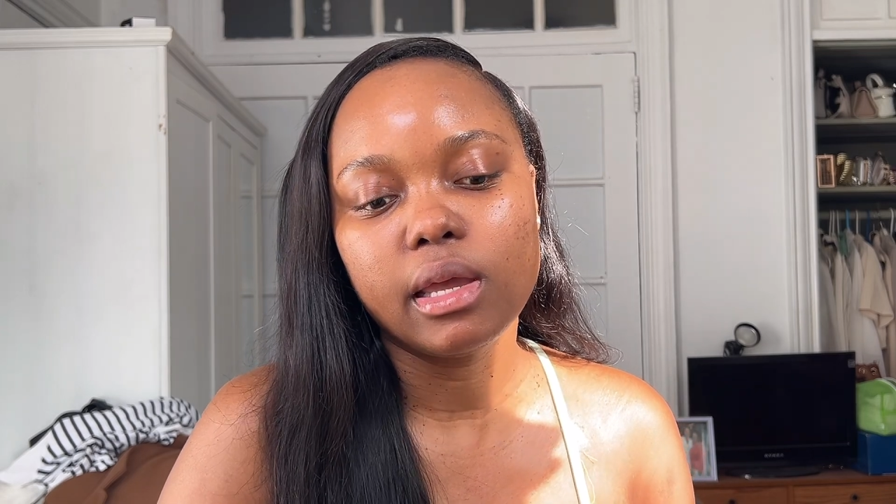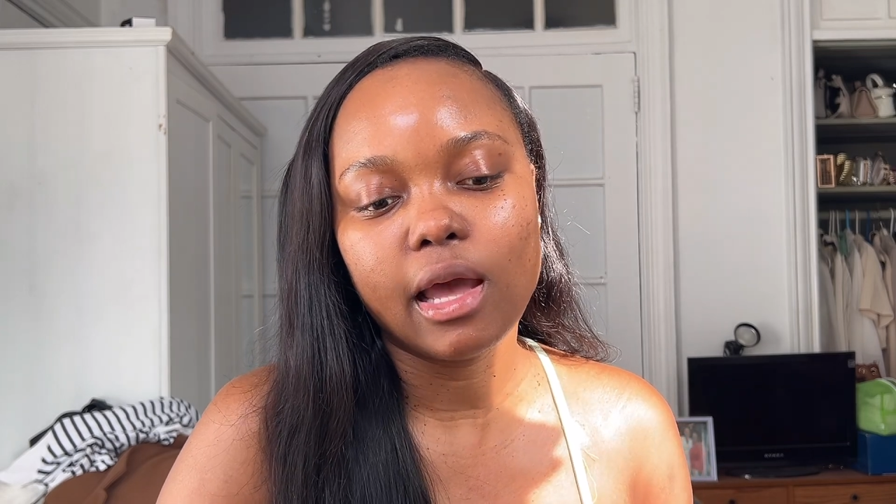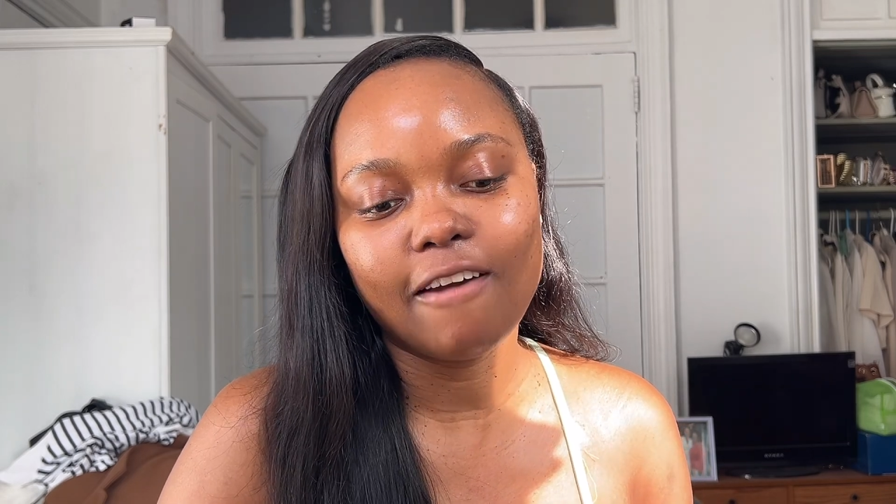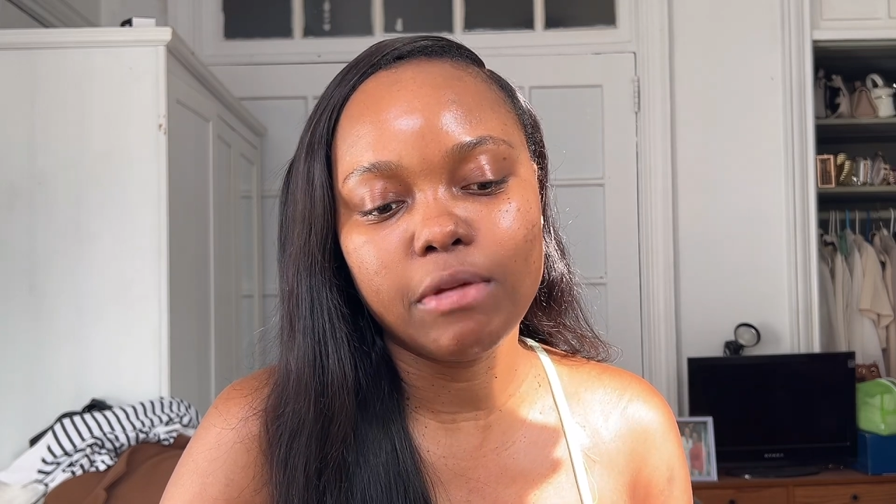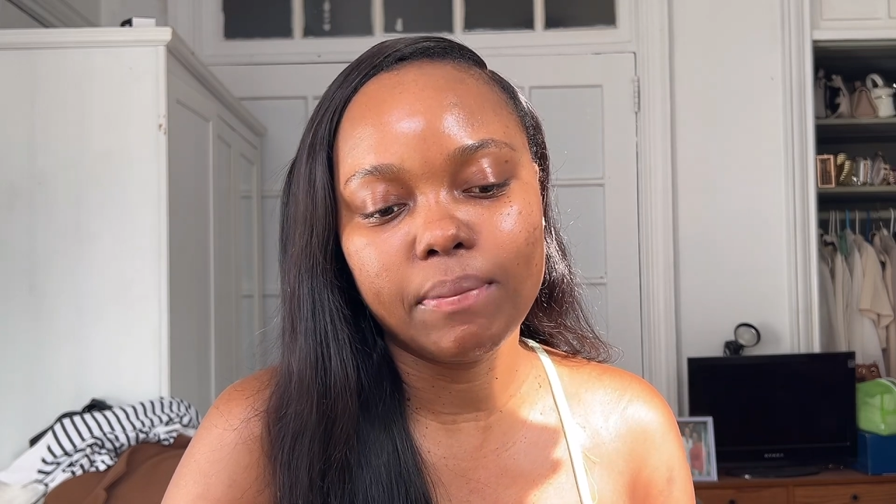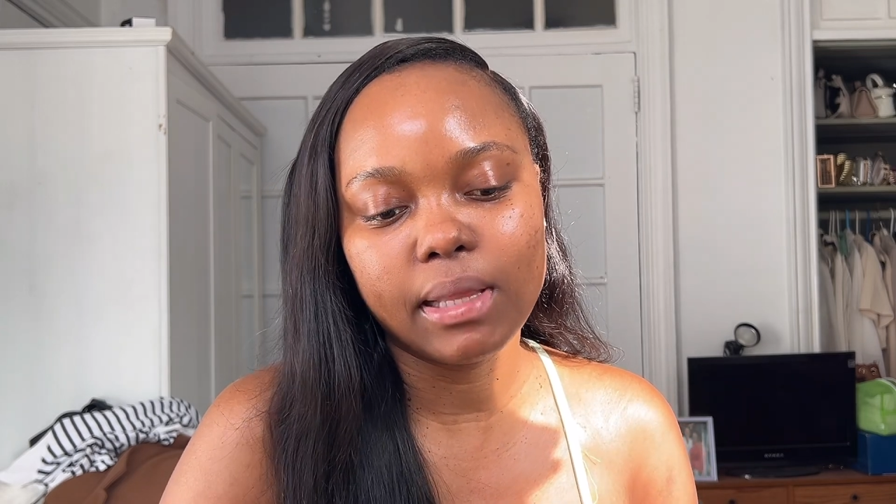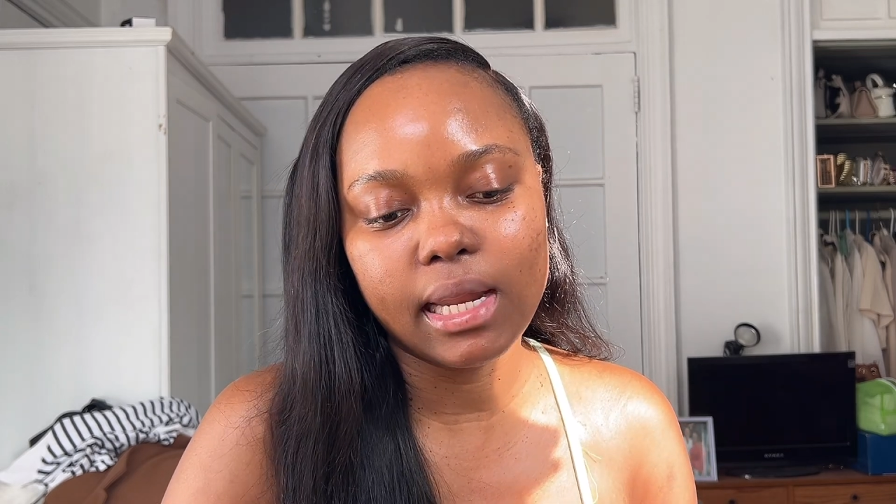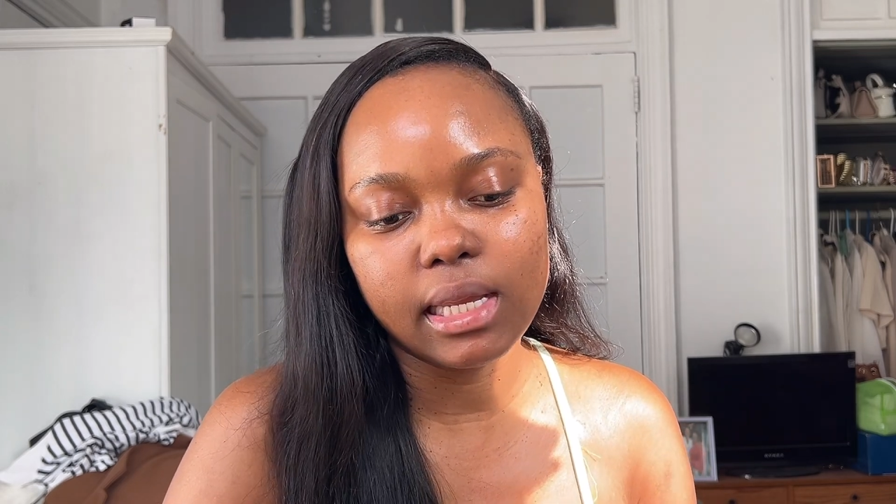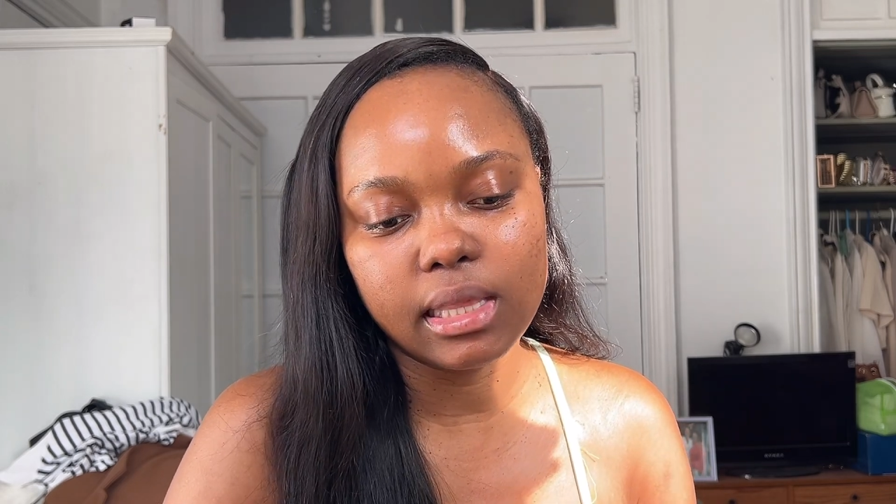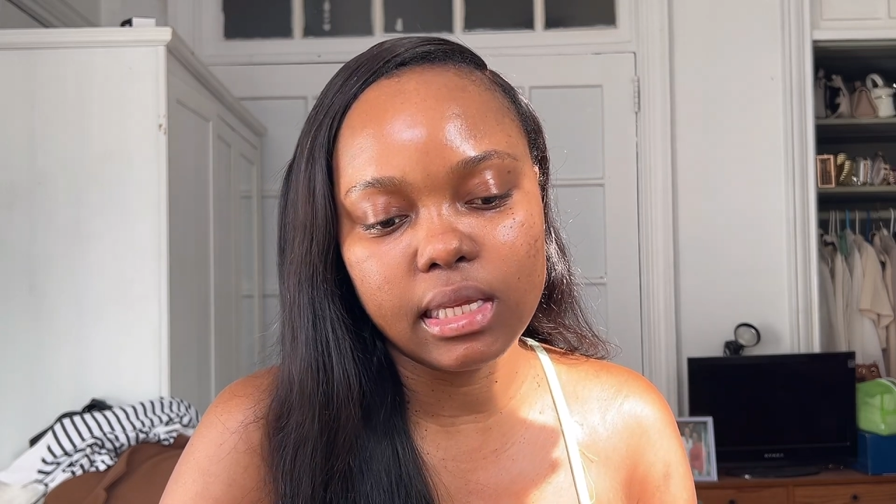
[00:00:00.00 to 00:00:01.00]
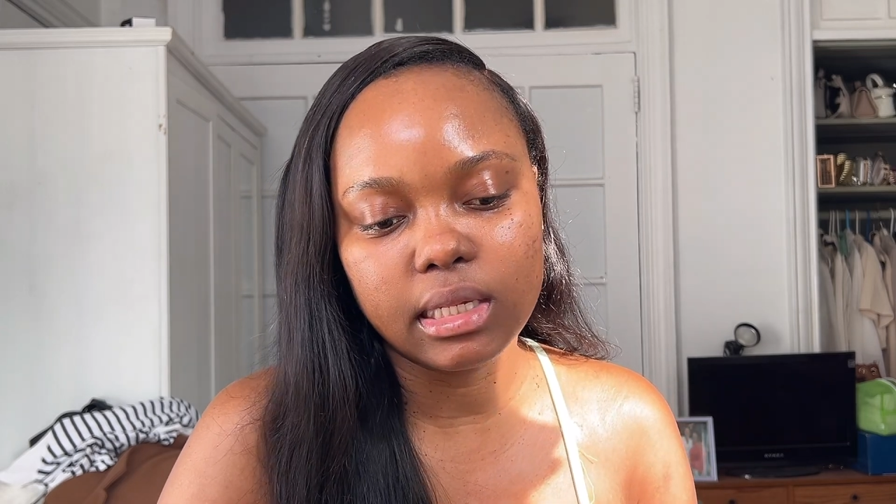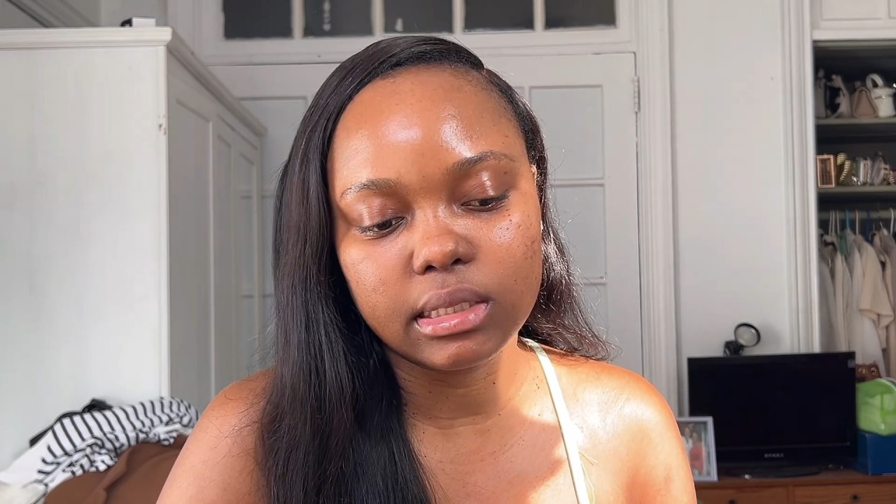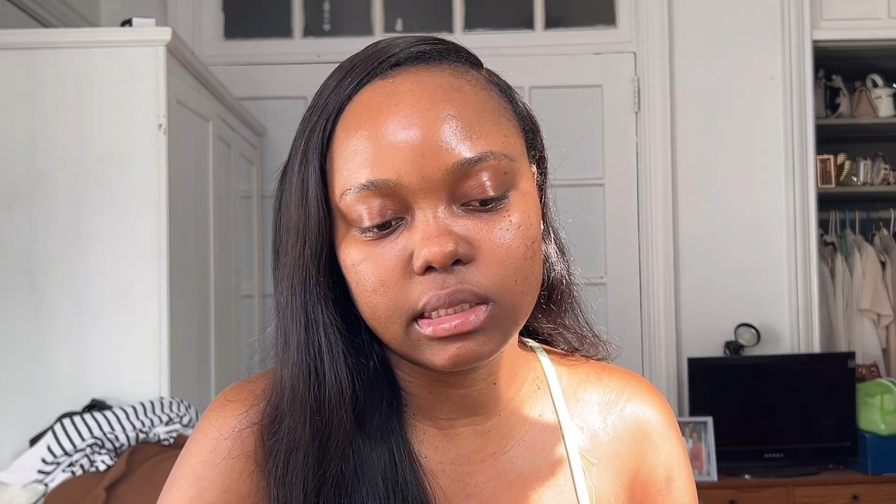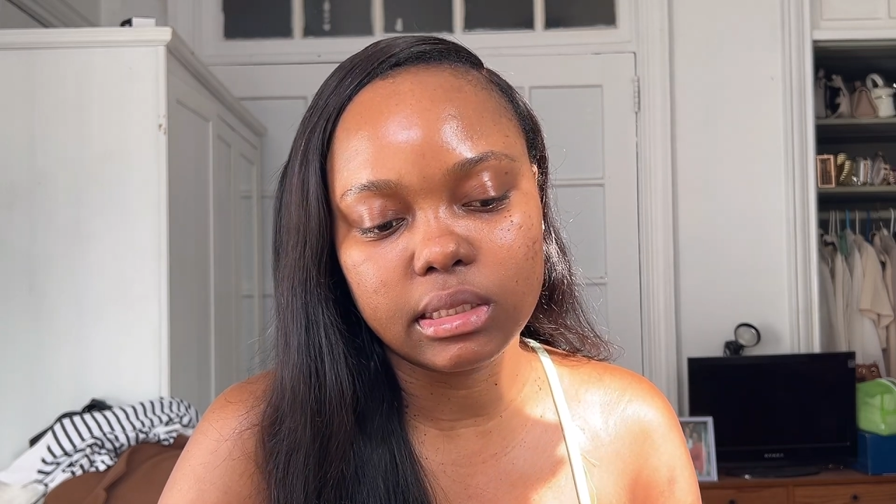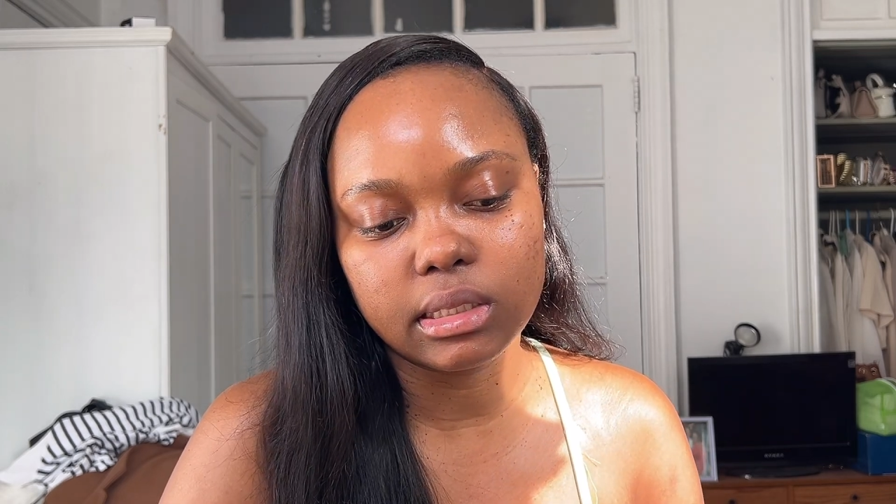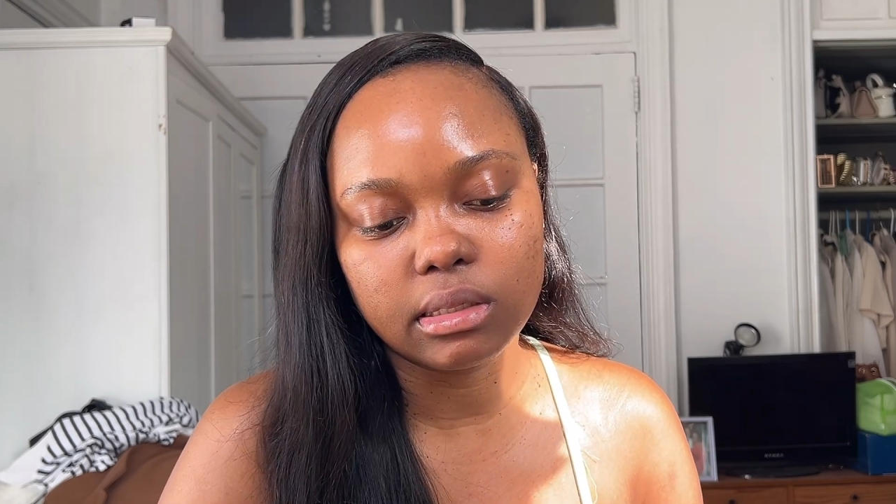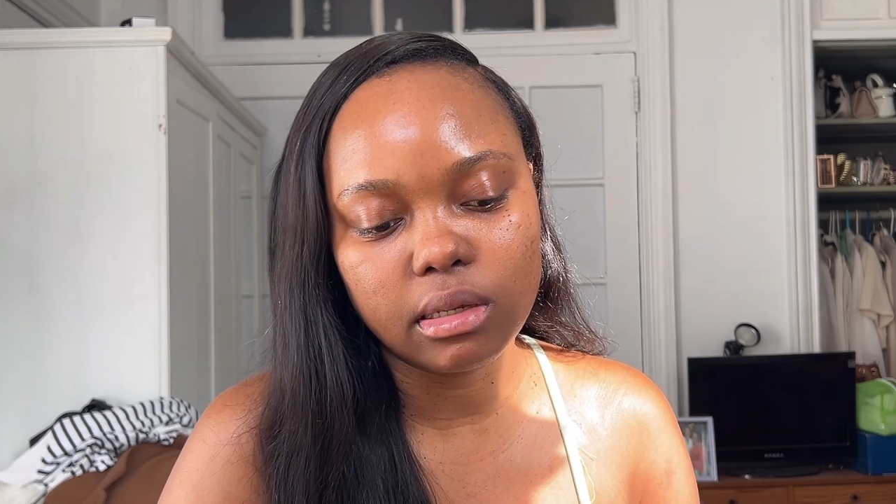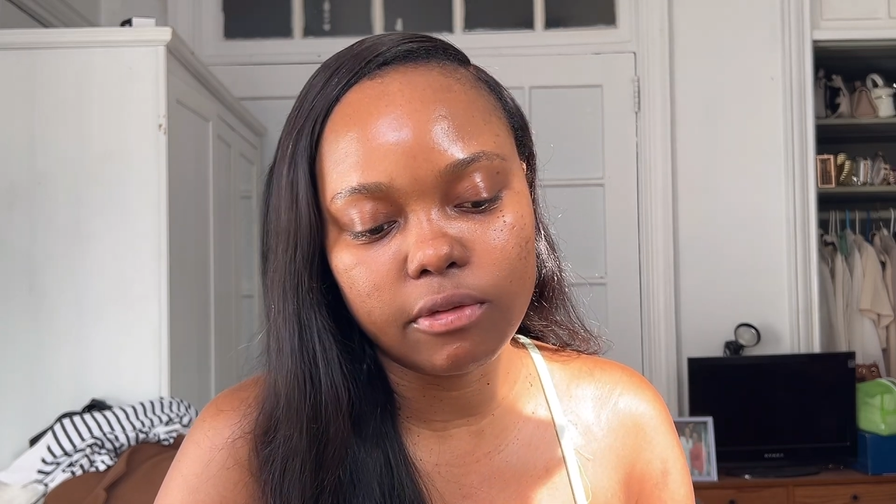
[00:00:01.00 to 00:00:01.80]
I've been planning this